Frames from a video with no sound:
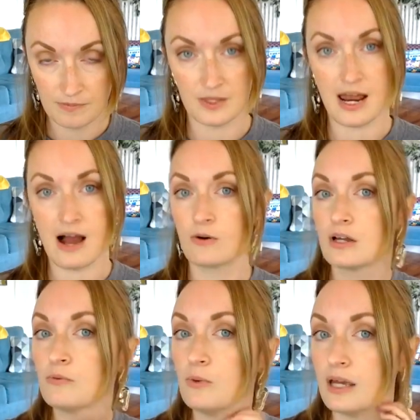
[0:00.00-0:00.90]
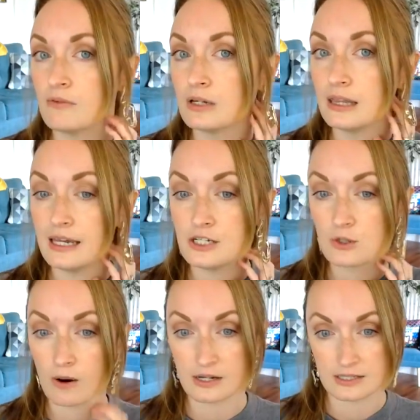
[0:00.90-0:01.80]
then how can we relate
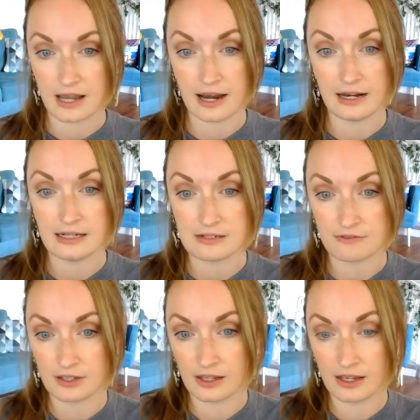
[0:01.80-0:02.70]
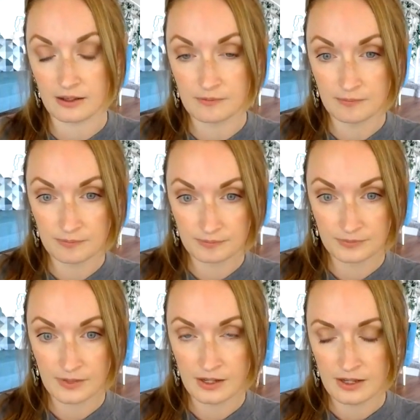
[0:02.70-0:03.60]
to our anxiety differently?
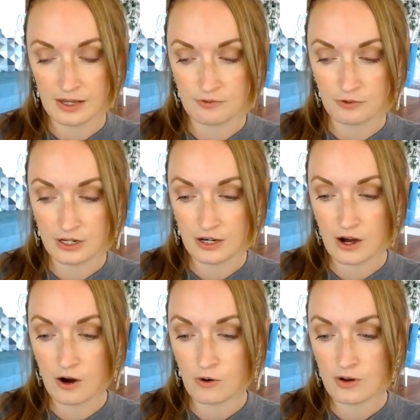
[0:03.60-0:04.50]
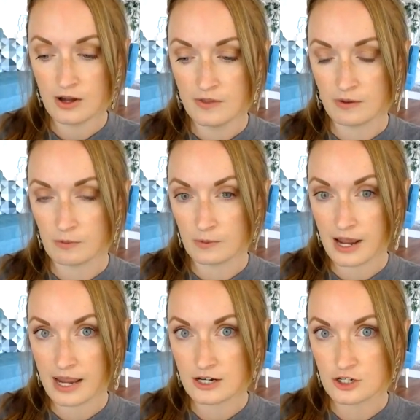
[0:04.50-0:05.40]
If we know that when we're
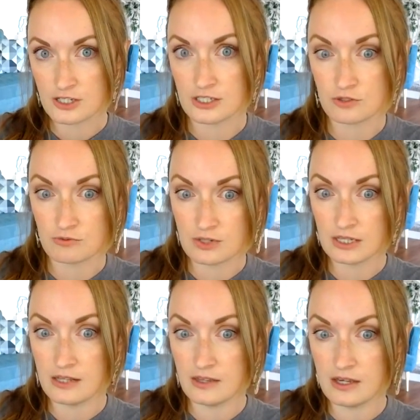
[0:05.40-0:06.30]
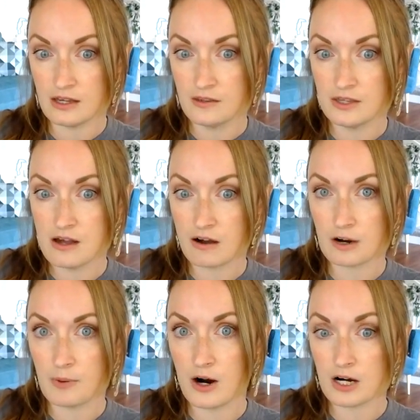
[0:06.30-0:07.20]
anxious, it's really the, the
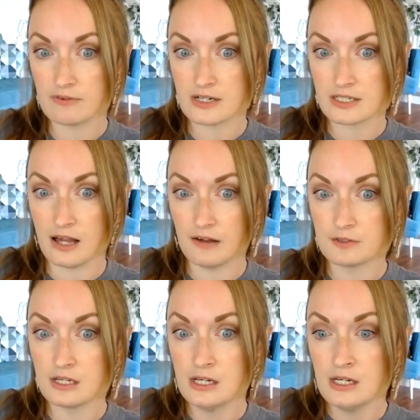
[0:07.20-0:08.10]
younger part of ourselves